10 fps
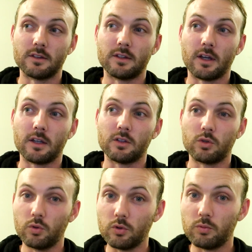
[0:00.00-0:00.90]
They
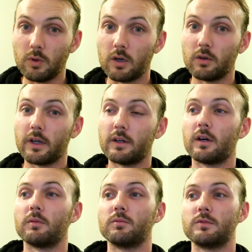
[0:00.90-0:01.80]
could well end
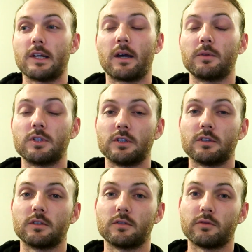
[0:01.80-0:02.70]
up
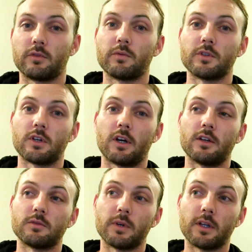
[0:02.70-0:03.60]
damaging from the
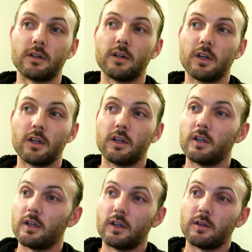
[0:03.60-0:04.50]
tires, when,
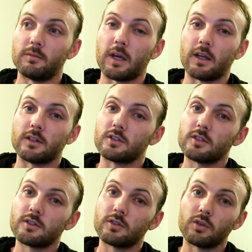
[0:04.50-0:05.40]
man, it's
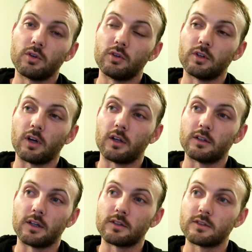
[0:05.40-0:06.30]
just so
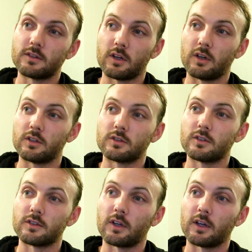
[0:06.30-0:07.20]
unnecessary. It's
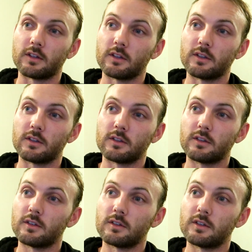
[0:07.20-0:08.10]
just like, there
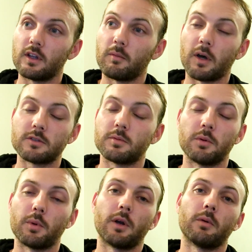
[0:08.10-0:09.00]
must be a
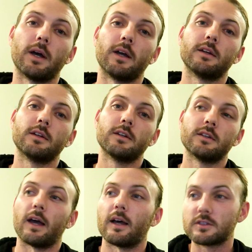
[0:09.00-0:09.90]
better way.
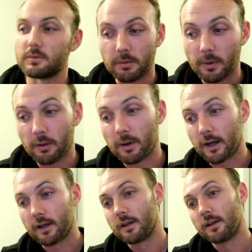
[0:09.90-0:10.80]
There has to be a better way.
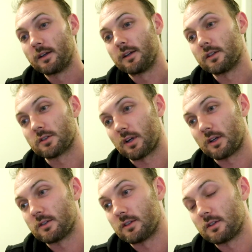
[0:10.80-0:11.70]
It's
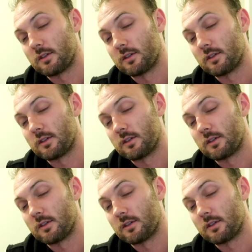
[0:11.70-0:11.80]
crazy.